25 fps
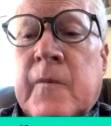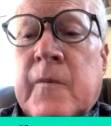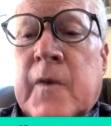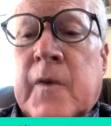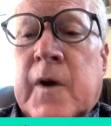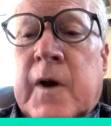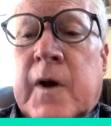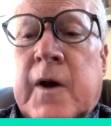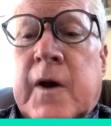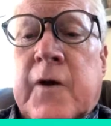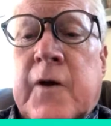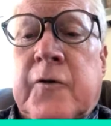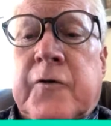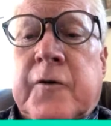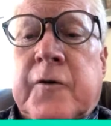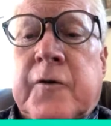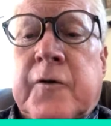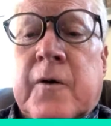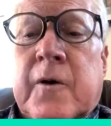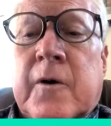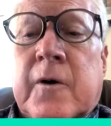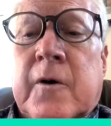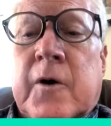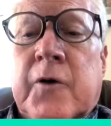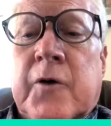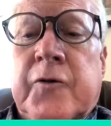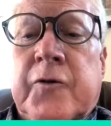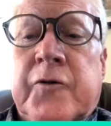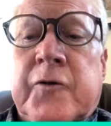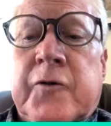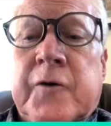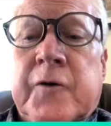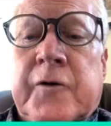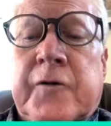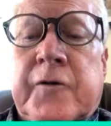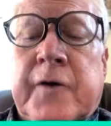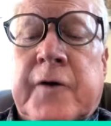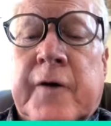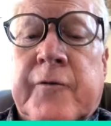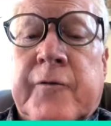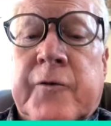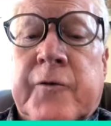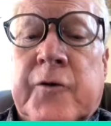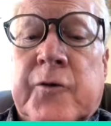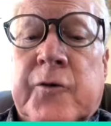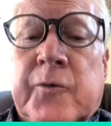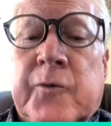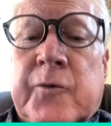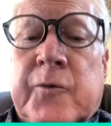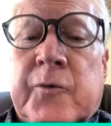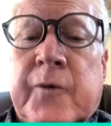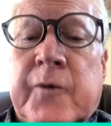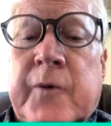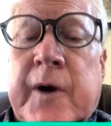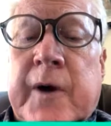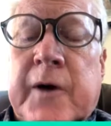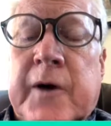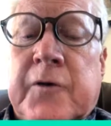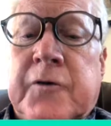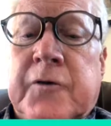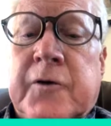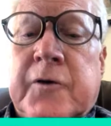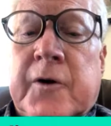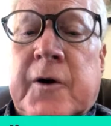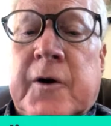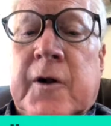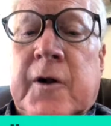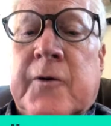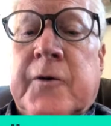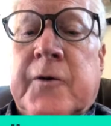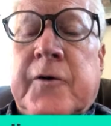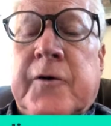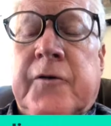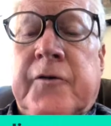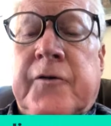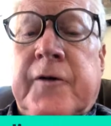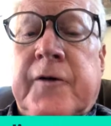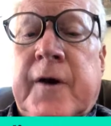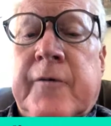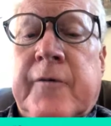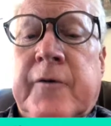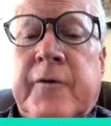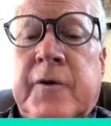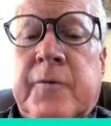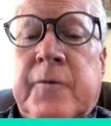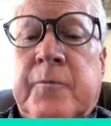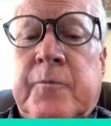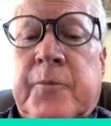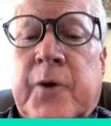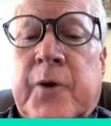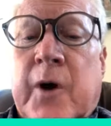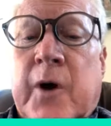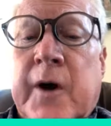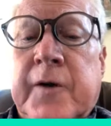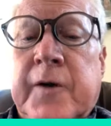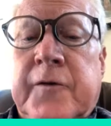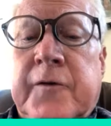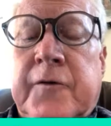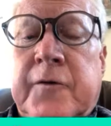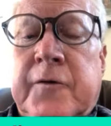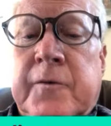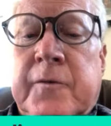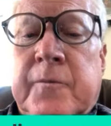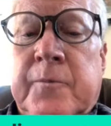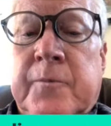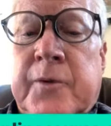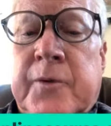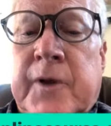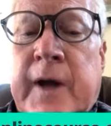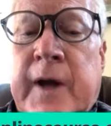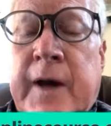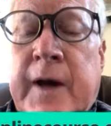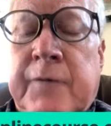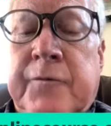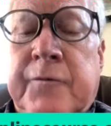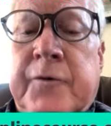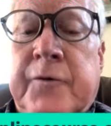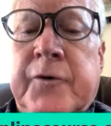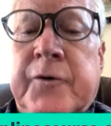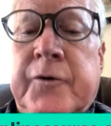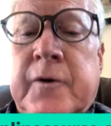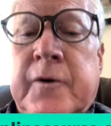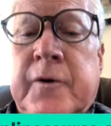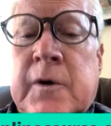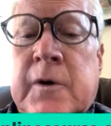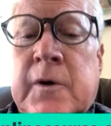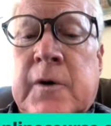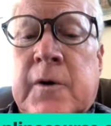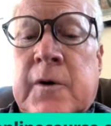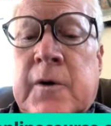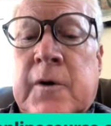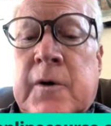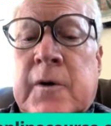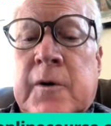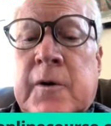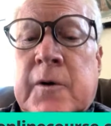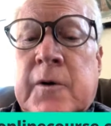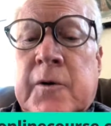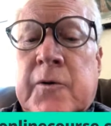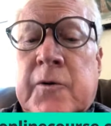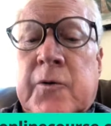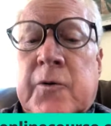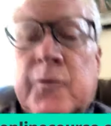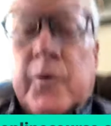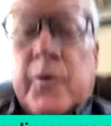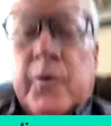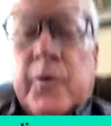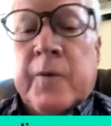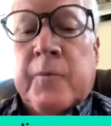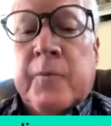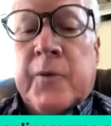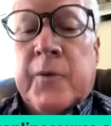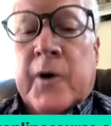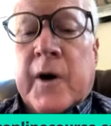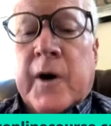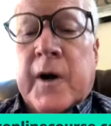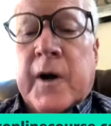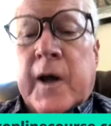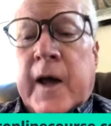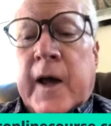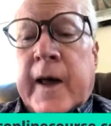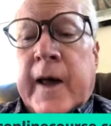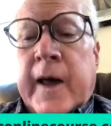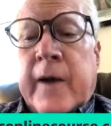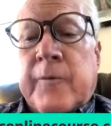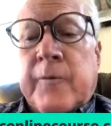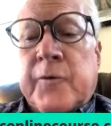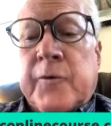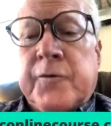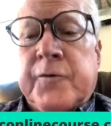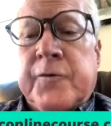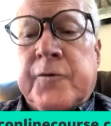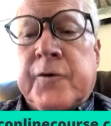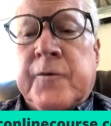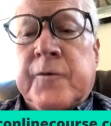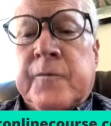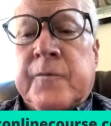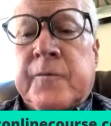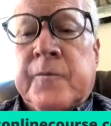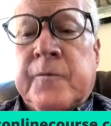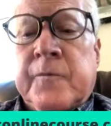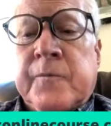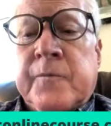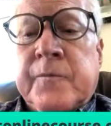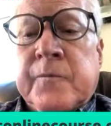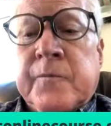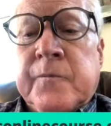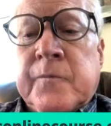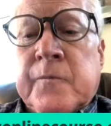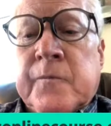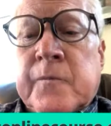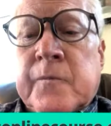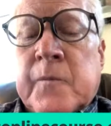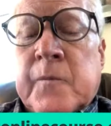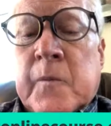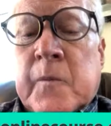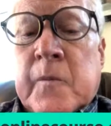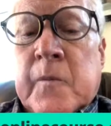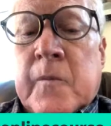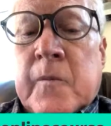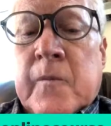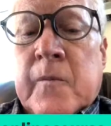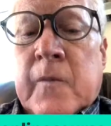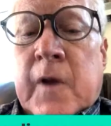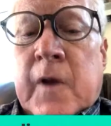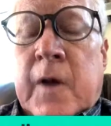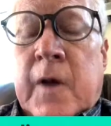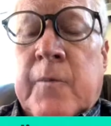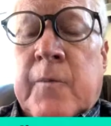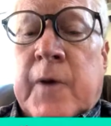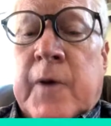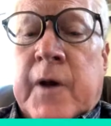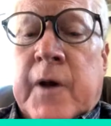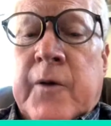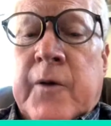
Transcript: is close to a 7-to-1 ratio. In other words, 7 parts plant food to 1 part animal food. And by the